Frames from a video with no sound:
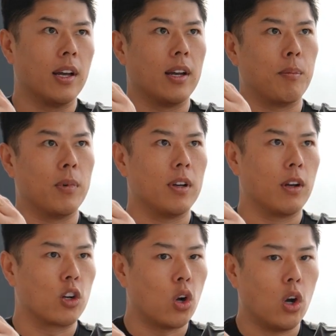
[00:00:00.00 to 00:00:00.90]

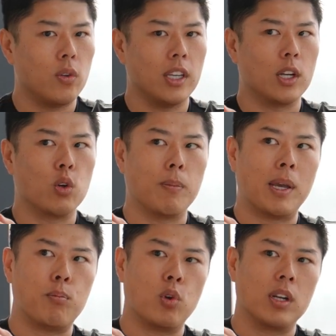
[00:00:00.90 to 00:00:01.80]
a colleague, or they
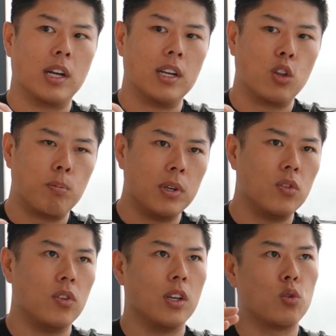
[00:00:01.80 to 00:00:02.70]
might bring another
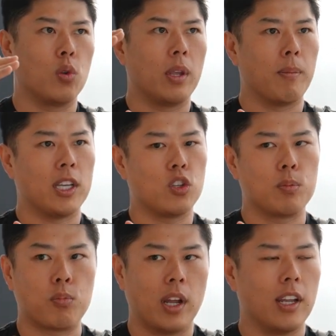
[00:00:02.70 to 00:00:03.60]
business, or they might
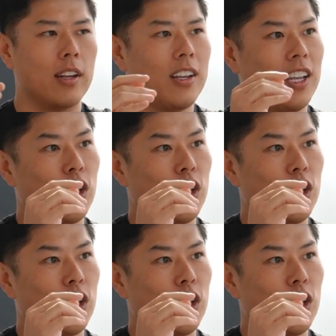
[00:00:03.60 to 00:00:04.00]
spread it.